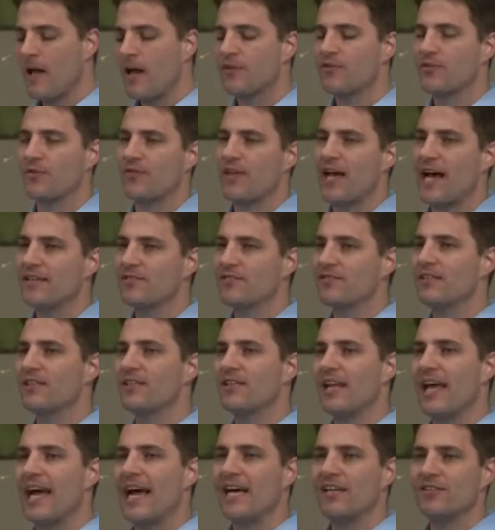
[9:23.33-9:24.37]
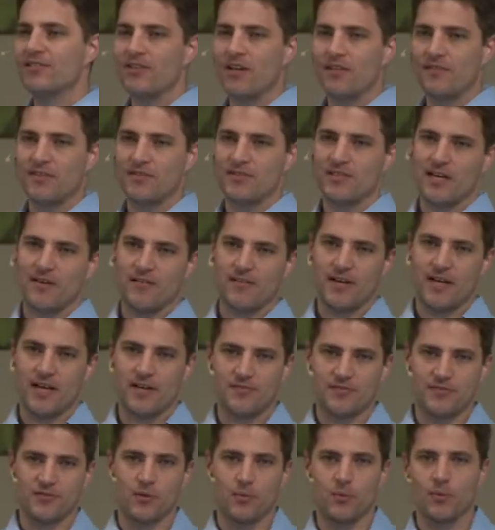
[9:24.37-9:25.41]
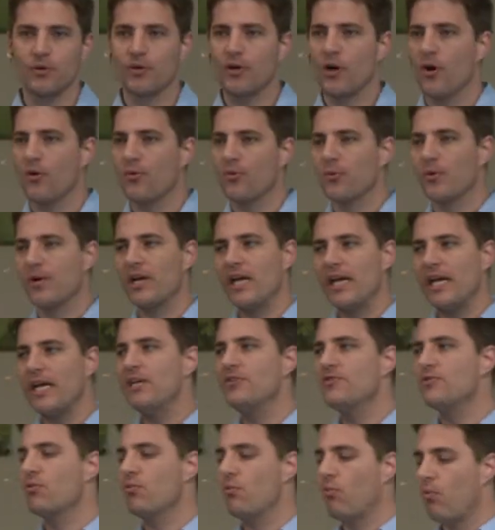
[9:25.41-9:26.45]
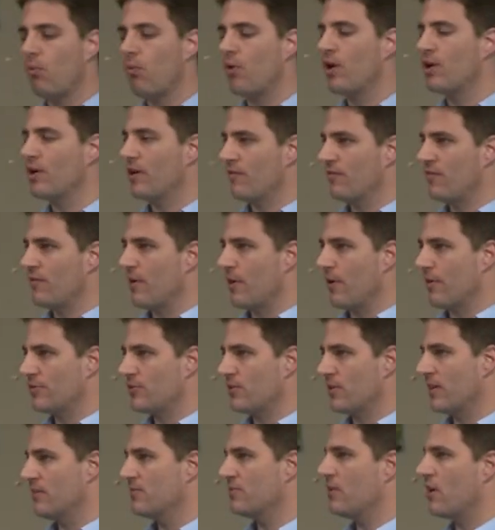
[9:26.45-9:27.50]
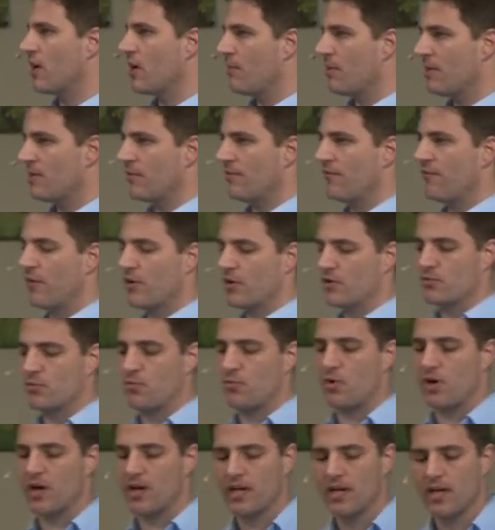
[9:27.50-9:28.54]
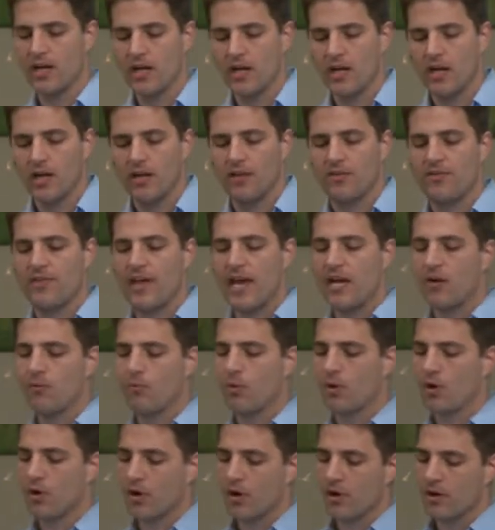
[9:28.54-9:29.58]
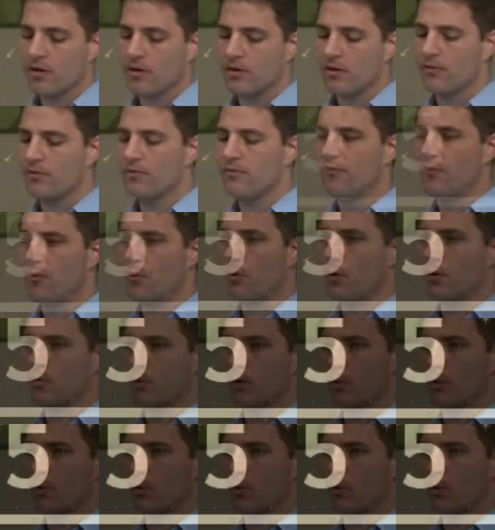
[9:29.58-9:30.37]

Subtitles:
So that's the last of the seven F's. So we're going to go through each one of those. So let's talk about the first one. They were formed.